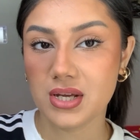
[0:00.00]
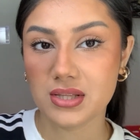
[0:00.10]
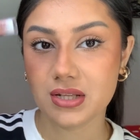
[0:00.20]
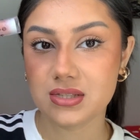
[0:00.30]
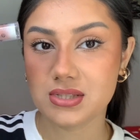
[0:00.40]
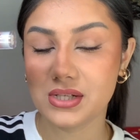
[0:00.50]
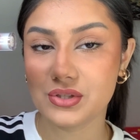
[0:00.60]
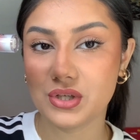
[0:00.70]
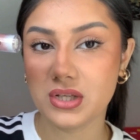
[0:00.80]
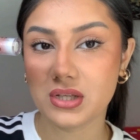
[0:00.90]
that
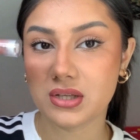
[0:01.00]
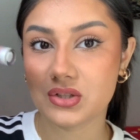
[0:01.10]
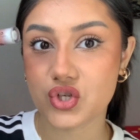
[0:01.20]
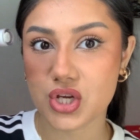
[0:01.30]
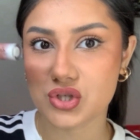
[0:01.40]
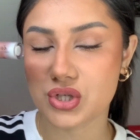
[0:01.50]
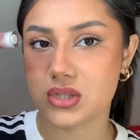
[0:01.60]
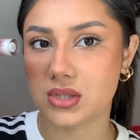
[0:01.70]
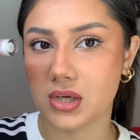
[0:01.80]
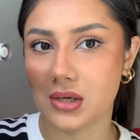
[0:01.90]
it changed its
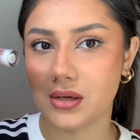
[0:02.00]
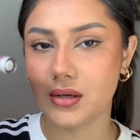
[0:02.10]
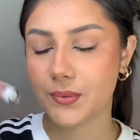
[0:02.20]
color.